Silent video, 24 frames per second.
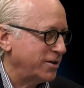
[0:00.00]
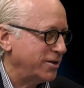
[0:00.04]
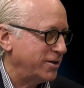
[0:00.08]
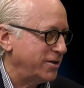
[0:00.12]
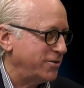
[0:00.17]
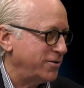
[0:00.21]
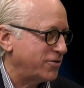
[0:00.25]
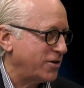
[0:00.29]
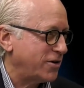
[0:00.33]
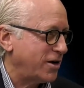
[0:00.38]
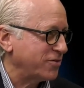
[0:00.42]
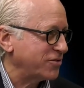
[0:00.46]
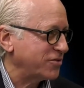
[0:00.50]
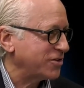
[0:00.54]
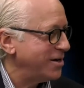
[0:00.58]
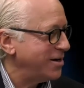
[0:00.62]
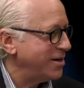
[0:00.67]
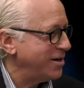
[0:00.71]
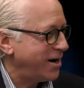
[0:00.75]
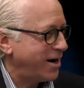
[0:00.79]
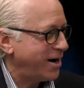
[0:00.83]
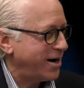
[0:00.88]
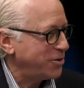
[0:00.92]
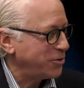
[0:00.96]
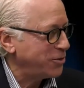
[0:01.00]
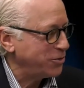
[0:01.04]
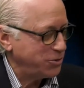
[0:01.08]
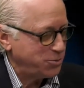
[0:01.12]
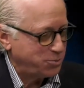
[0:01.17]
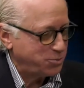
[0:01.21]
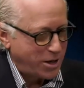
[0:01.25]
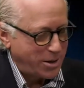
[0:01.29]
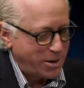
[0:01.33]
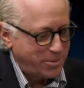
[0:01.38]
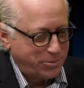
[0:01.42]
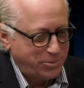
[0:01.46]
It involves, I'm
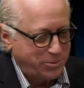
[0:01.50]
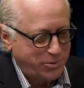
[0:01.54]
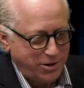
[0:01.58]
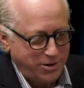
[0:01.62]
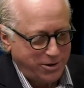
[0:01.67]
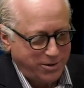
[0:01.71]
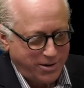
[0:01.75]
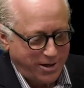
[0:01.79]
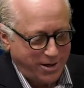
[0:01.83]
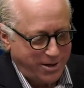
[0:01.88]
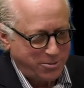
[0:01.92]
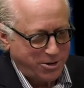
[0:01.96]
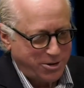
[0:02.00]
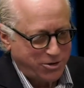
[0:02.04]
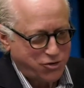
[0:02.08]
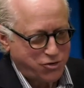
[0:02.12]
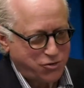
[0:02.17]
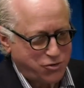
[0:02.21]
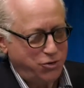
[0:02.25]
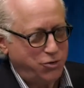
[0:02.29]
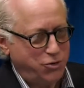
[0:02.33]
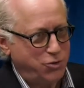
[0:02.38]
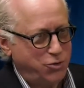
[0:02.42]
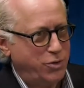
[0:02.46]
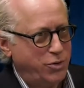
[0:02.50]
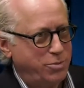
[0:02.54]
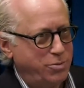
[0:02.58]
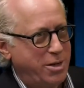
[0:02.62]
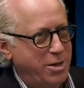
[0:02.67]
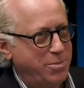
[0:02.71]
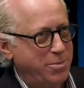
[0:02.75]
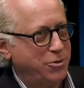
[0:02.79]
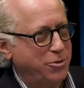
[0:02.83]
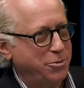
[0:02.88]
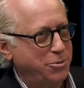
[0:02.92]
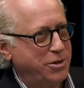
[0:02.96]
not sure you
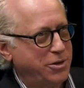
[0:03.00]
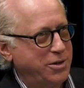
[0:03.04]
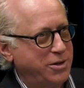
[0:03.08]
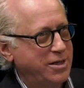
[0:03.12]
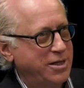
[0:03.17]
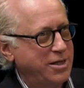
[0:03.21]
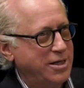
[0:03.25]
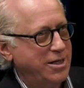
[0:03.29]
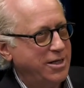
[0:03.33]
remember, but